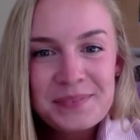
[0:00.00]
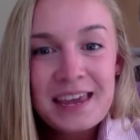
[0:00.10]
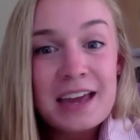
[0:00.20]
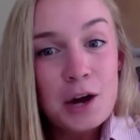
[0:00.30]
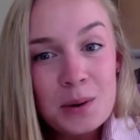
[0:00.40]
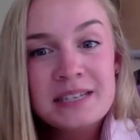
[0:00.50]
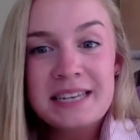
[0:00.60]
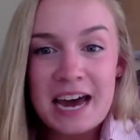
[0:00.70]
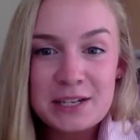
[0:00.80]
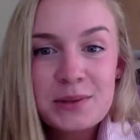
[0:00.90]
and
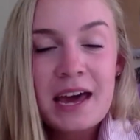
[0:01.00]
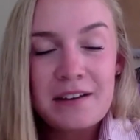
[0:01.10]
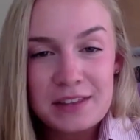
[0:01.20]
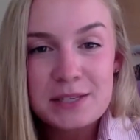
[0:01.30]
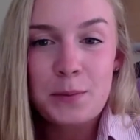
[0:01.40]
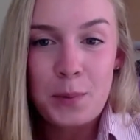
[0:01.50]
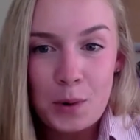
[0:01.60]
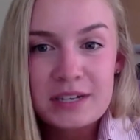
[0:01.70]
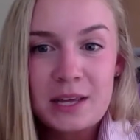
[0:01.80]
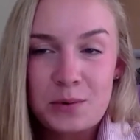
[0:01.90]
coincides with kind of these
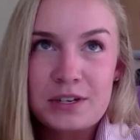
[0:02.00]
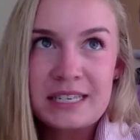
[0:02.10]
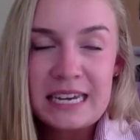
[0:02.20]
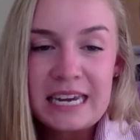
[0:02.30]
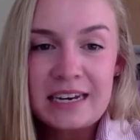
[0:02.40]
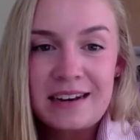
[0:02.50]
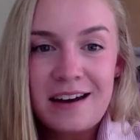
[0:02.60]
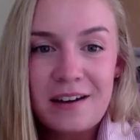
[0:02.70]
reports that we're seeing